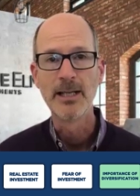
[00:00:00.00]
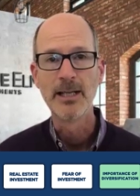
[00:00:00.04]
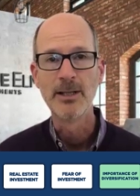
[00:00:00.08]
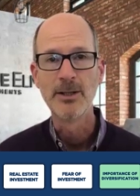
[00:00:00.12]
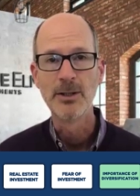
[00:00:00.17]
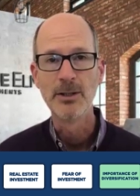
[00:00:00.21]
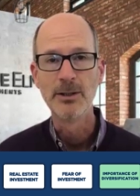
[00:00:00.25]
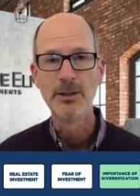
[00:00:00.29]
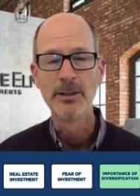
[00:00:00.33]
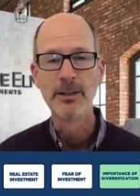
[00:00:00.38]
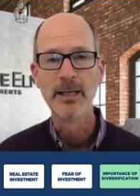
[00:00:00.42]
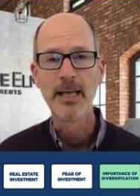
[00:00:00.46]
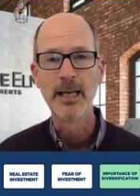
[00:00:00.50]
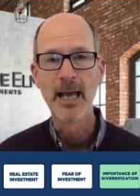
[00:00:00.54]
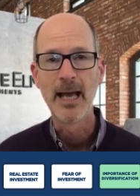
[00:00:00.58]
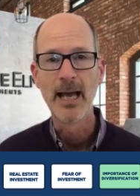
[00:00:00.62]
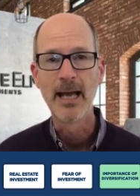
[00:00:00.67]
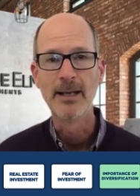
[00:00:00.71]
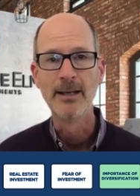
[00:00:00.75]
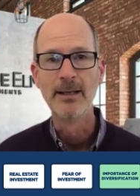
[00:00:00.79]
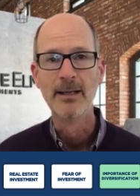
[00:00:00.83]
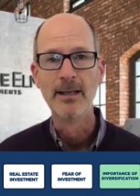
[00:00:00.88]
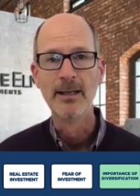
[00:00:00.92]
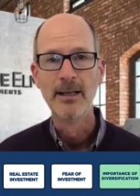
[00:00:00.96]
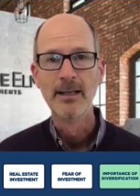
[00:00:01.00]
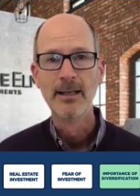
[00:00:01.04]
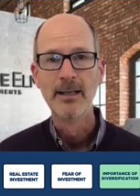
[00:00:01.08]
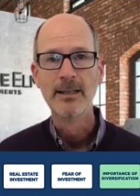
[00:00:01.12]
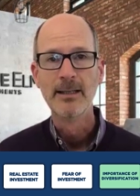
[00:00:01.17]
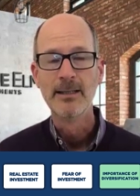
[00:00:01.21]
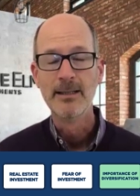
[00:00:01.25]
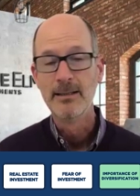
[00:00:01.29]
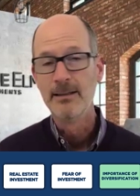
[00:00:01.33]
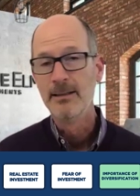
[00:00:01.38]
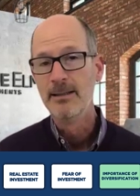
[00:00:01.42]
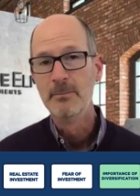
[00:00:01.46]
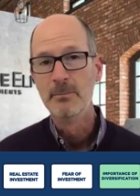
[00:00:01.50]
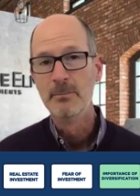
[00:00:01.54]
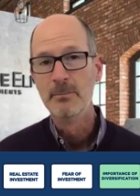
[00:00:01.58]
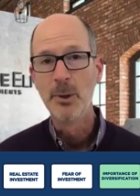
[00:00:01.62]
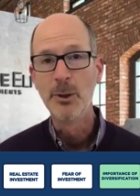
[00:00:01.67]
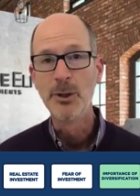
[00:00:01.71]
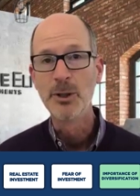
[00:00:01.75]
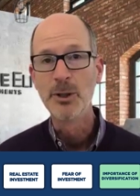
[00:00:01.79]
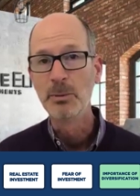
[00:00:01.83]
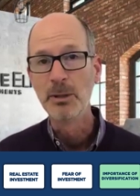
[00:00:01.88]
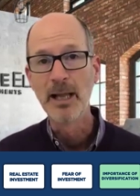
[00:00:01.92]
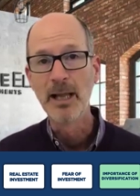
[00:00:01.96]
estate to look at
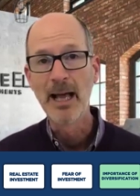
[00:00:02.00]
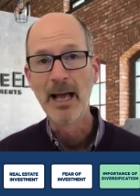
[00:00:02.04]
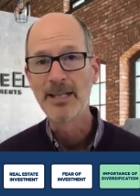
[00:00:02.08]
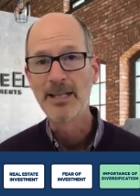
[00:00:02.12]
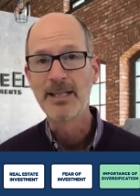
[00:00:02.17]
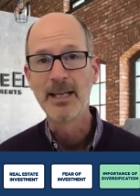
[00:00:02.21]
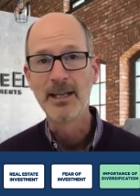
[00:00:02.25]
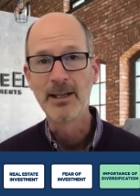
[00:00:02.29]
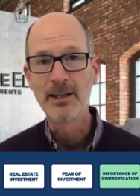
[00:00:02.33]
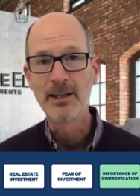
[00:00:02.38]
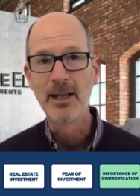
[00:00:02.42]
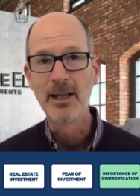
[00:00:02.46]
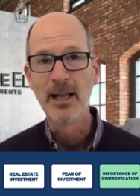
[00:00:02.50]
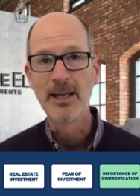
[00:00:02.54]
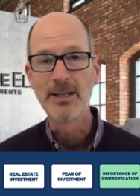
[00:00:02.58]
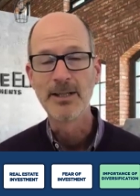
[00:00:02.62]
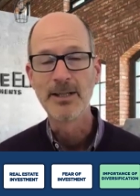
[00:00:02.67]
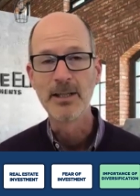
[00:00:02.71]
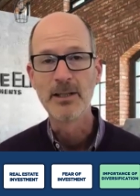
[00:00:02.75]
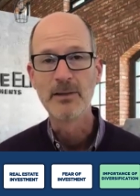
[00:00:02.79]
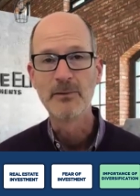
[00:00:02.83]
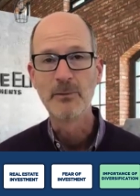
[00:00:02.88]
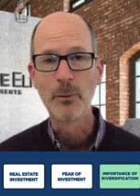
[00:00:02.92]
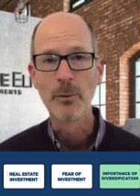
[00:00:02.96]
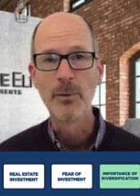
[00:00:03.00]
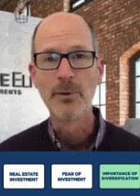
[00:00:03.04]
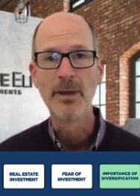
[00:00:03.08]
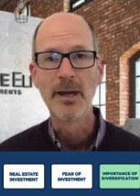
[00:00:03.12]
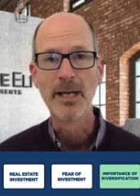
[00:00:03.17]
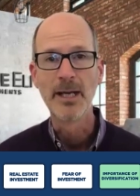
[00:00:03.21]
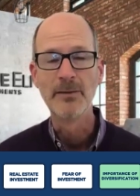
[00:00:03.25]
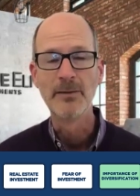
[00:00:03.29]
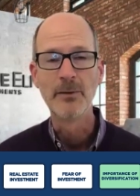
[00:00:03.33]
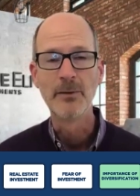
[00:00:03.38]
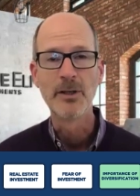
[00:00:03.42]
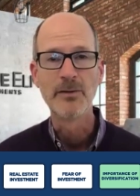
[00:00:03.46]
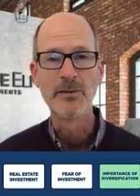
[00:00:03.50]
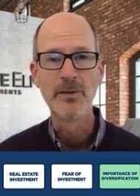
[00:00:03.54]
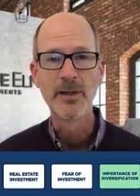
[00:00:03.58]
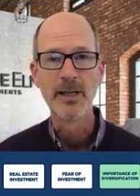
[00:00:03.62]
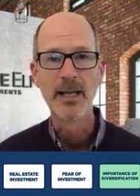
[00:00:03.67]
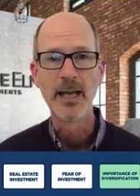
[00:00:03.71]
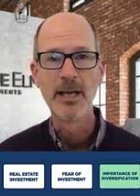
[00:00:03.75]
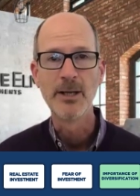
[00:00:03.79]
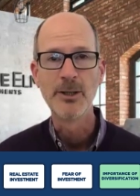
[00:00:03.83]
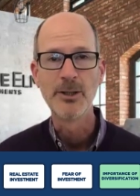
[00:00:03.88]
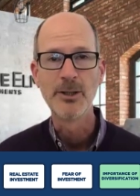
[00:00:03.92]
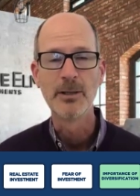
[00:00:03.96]
multiple asset classes for that
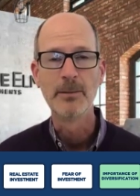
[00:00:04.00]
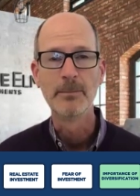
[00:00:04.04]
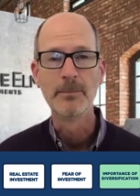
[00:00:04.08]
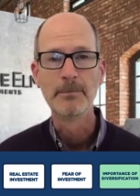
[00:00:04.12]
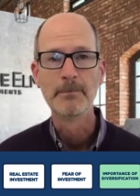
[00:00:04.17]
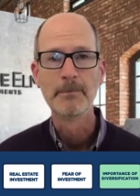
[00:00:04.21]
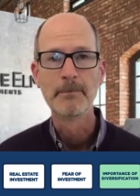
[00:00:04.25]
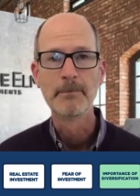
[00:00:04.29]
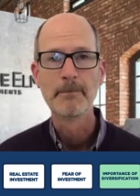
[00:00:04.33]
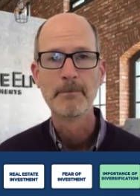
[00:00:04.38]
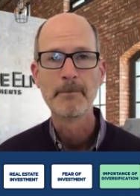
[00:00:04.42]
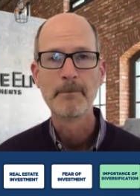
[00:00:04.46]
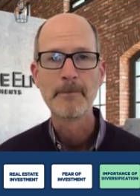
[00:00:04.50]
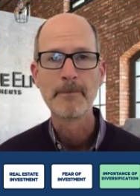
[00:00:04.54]
diversification.